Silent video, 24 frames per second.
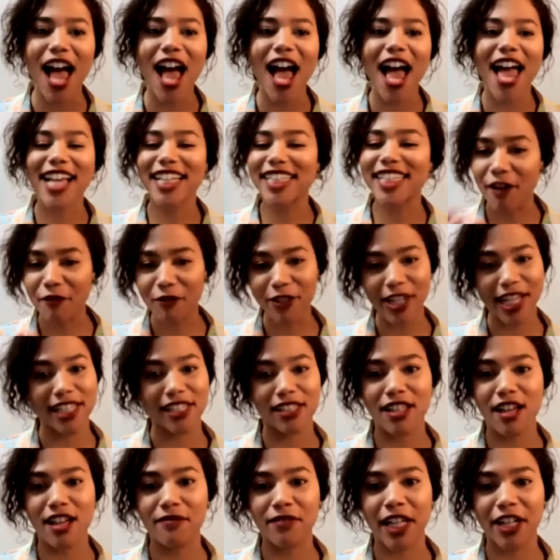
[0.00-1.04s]
It definitely is a
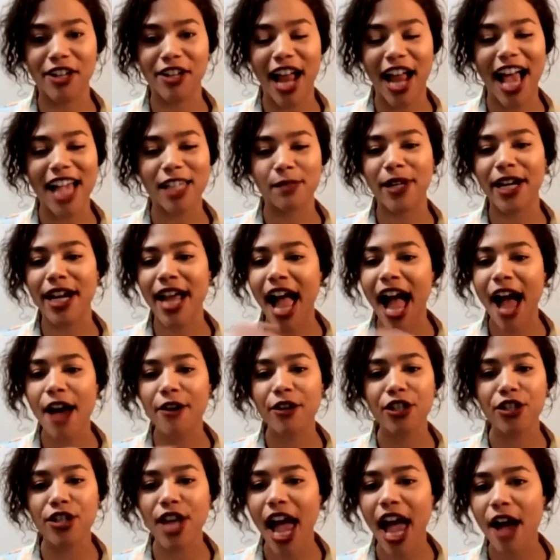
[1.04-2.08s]
love letter to Asbury. How
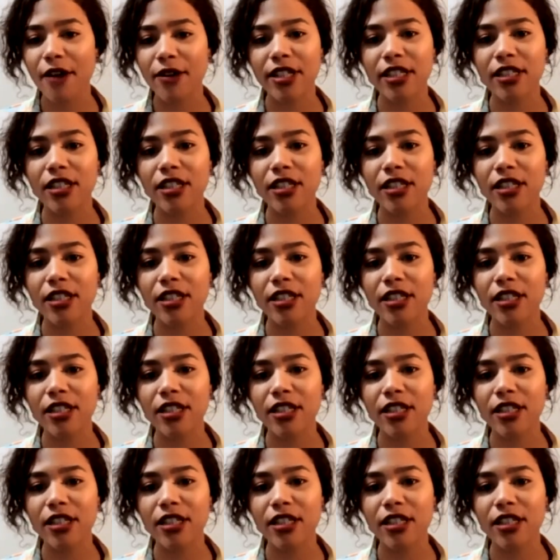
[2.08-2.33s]
did